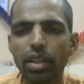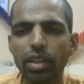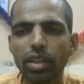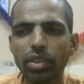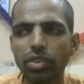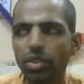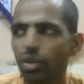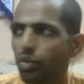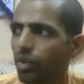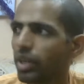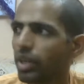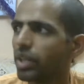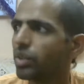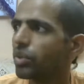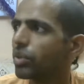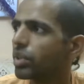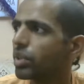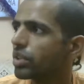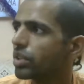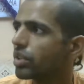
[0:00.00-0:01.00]
So one
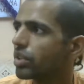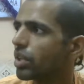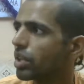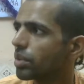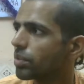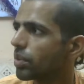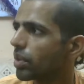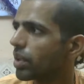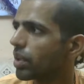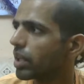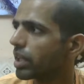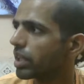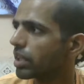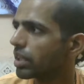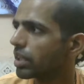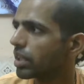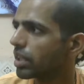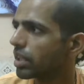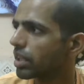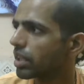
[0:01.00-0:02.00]
who is not
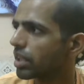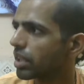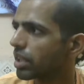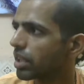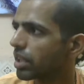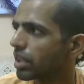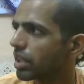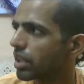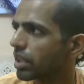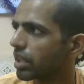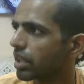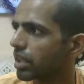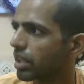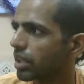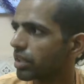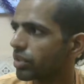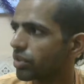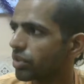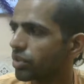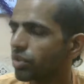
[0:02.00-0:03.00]
following
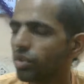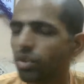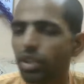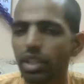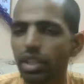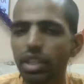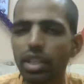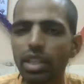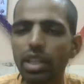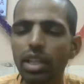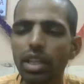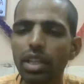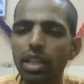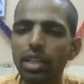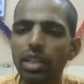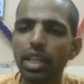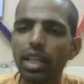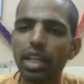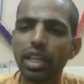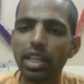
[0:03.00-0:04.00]
his duty,
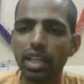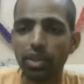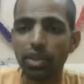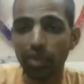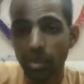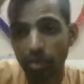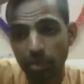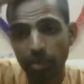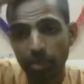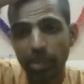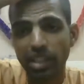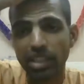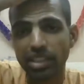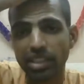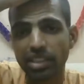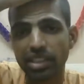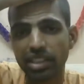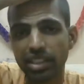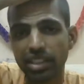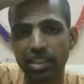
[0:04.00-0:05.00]
then he will be
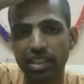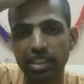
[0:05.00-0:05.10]
punished.